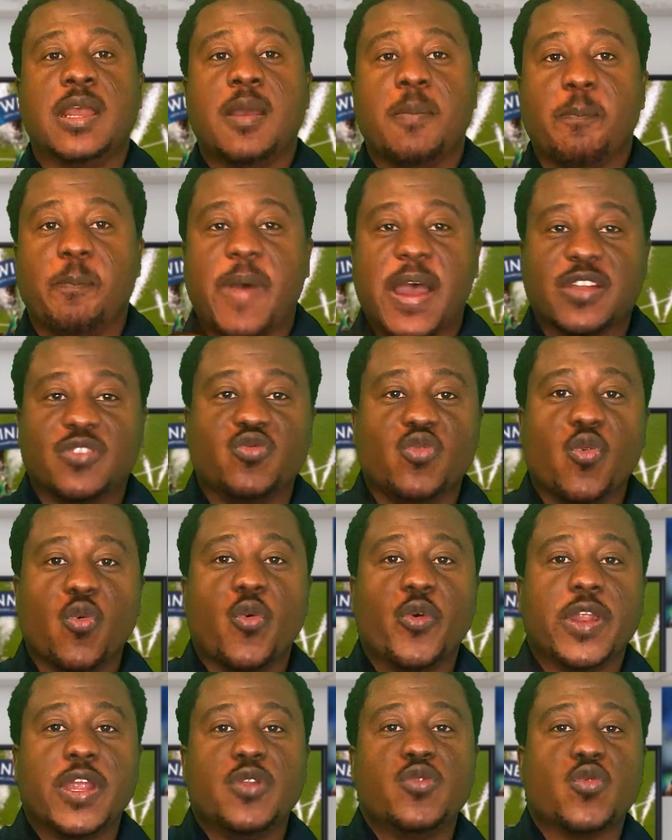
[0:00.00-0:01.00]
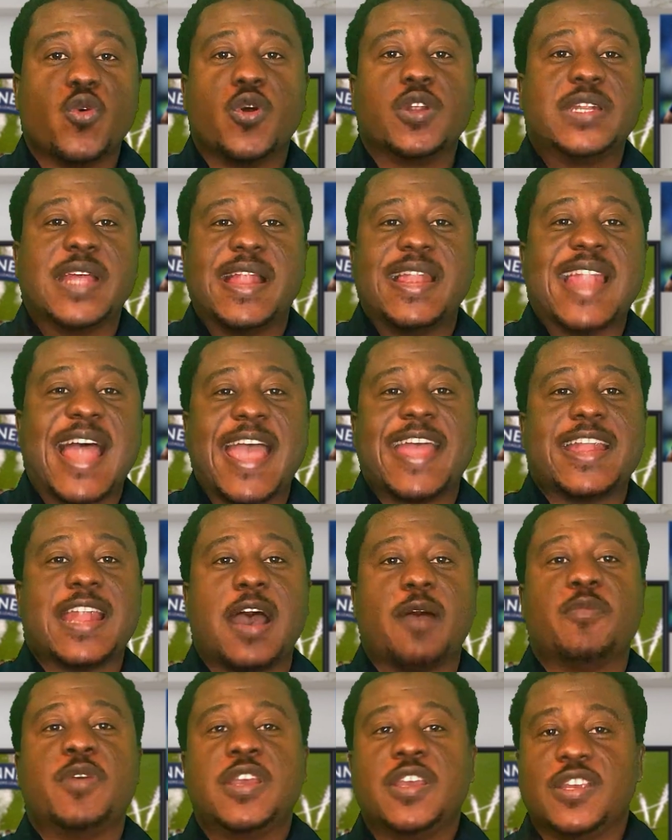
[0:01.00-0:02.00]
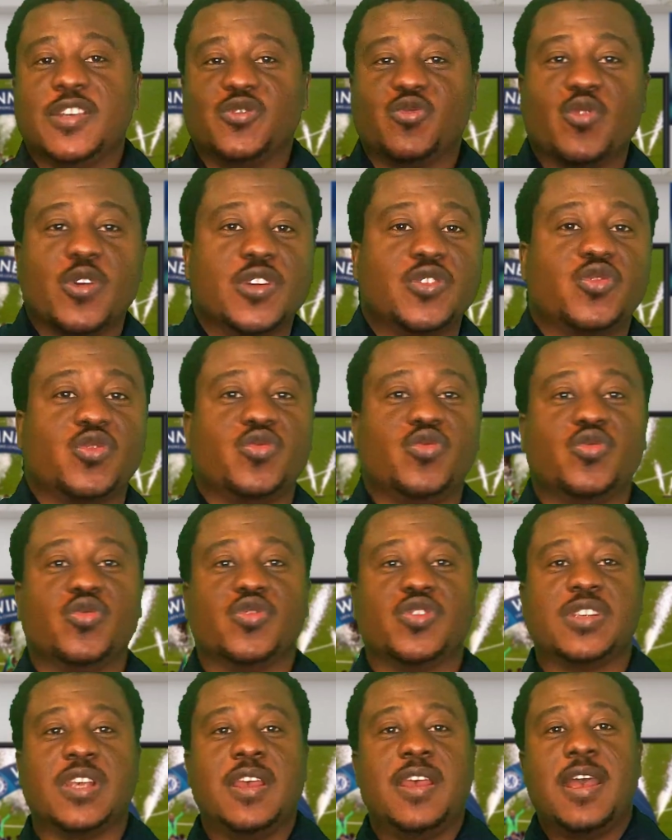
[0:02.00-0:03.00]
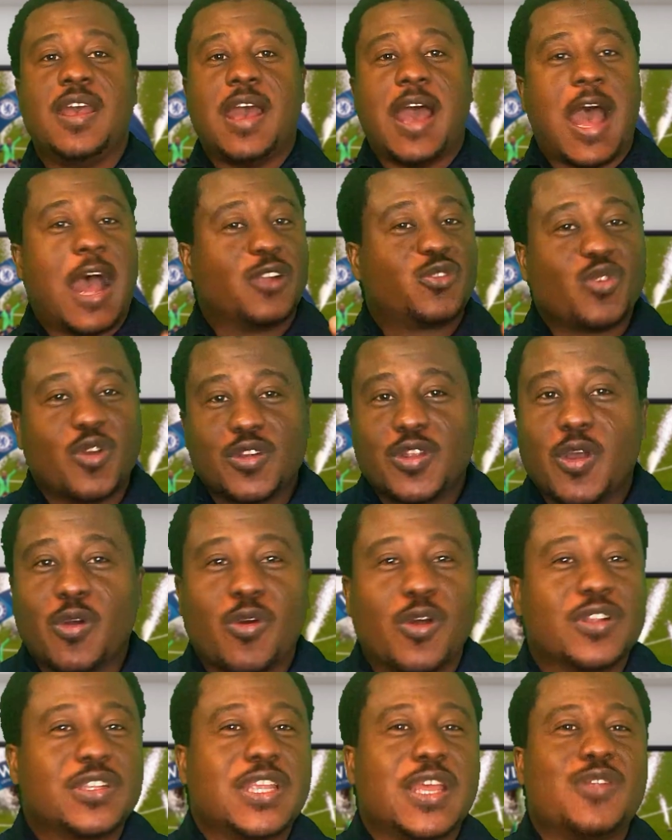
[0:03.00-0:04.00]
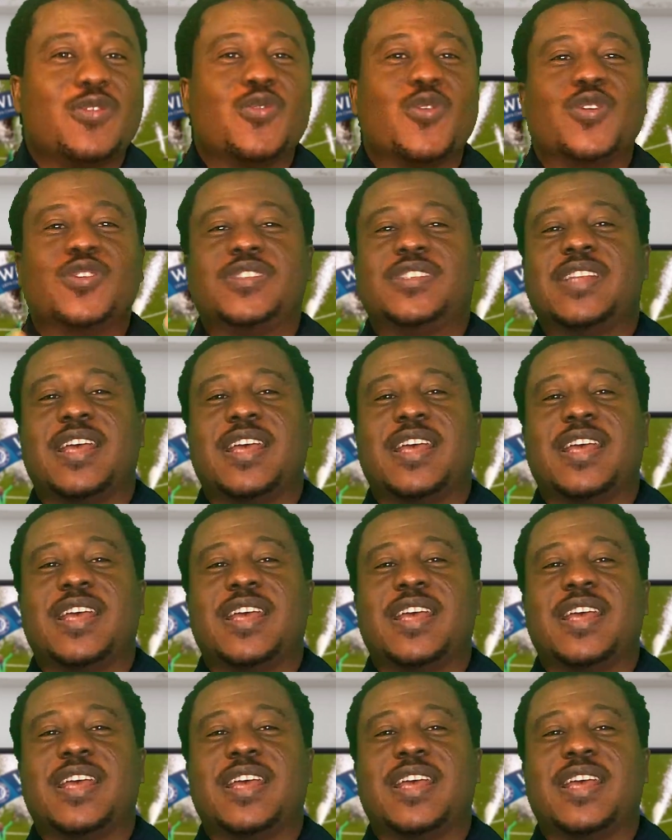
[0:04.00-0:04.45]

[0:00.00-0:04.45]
but you wouldn't know the lineup he's going to use. Antonio Conte knows